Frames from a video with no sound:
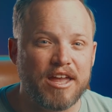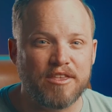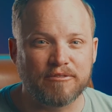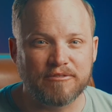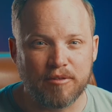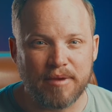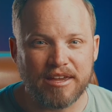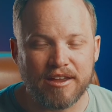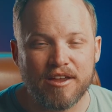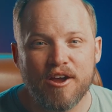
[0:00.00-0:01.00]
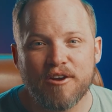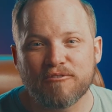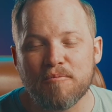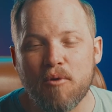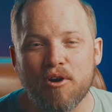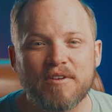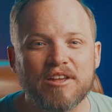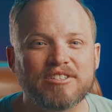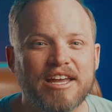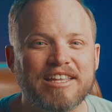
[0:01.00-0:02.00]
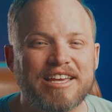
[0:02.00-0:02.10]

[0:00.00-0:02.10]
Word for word: in their filmmaking. For more videos like